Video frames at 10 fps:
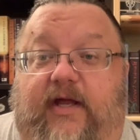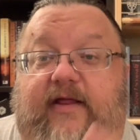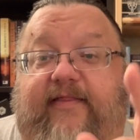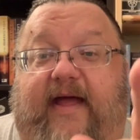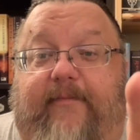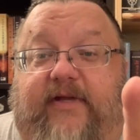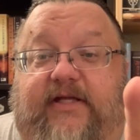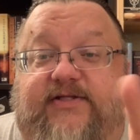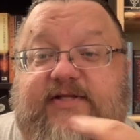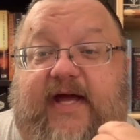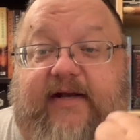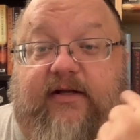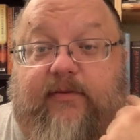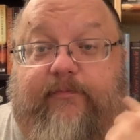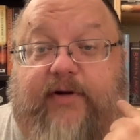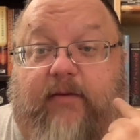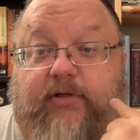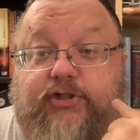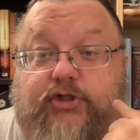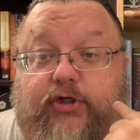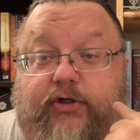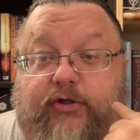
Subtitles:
That means that publisher